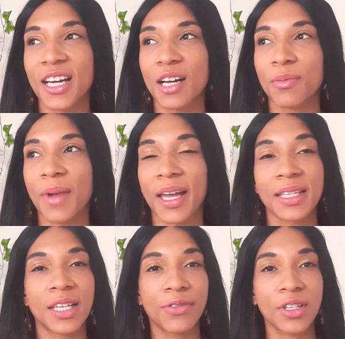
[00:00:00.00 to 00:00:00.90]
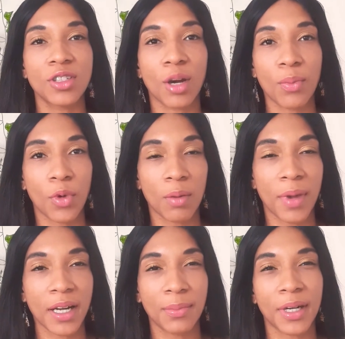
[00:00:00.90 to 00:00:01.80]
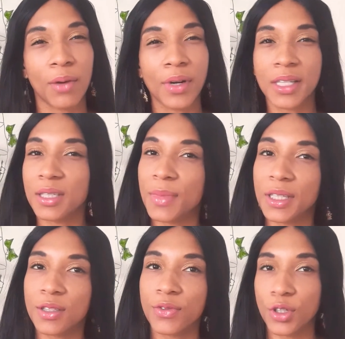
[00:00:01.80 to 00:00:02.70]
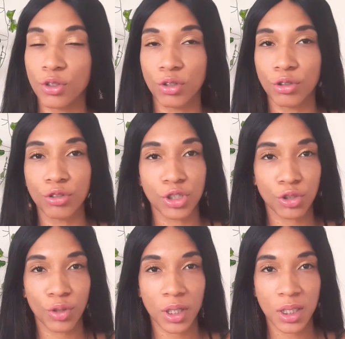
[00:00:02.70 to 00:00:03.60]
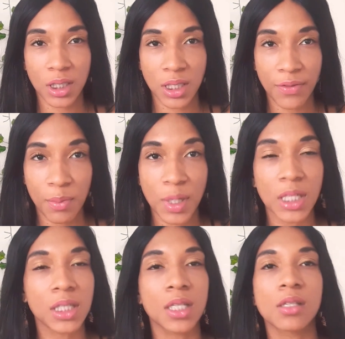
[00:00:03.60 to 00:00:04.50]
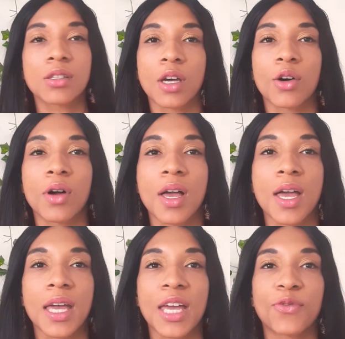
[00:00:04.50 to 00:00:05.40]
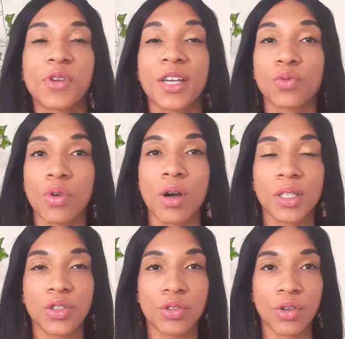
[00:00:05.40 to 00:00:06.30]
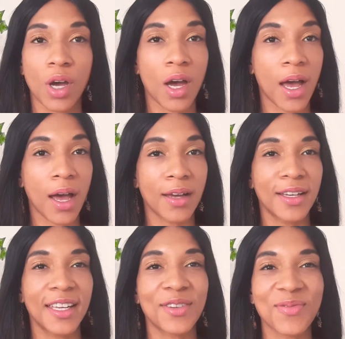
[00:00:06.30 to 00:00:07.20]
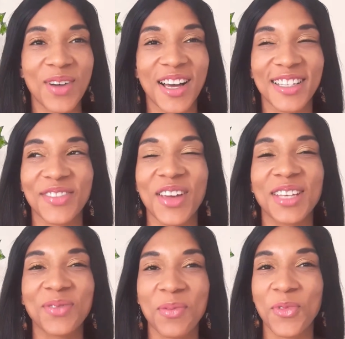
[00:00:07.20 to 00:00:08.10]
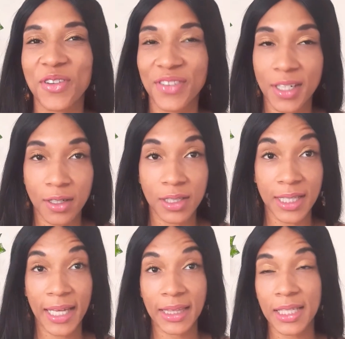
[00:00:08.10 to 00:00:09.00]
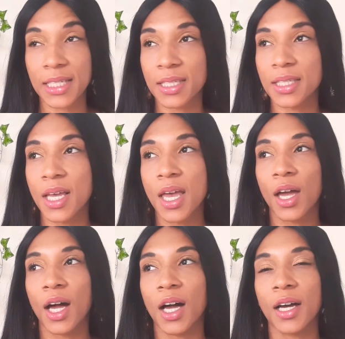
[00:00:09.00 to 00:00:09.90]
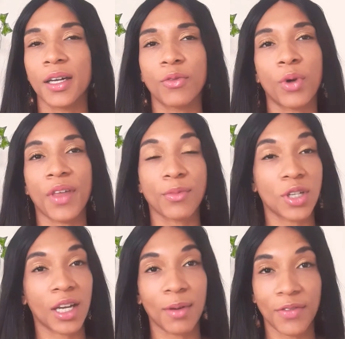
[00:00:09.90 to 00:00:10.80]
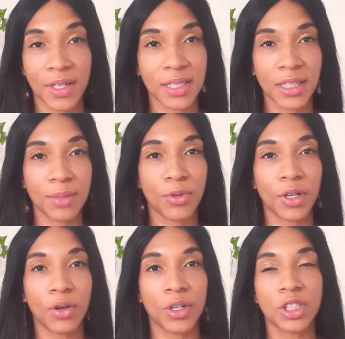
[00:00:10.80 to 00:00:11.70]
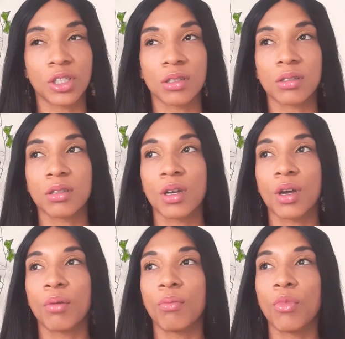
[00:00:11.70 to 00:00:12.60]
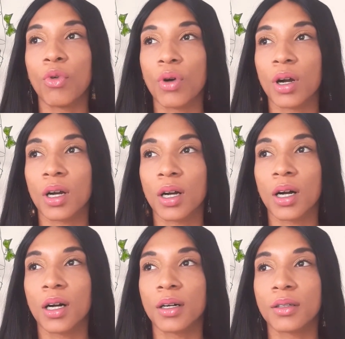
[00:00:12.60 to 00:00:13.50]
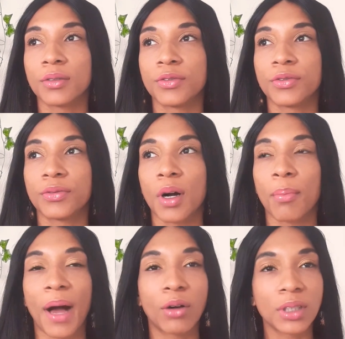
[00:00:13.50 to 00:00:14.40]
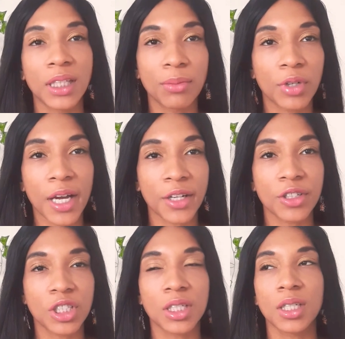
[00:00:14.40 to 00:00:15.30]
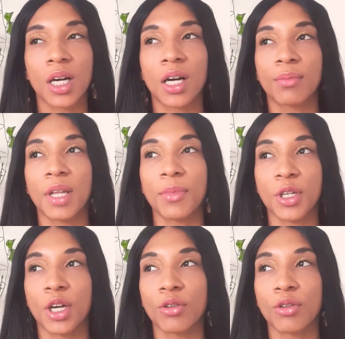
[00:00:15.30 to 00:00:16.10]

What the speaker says: I can definitely talk more about it, but I wanted to make this video a little short, 7 minutes in. So if you guys want to, if you guys want more videos like this, whether I'm talking about Venus Libra or just more of about Libra energy, let me know.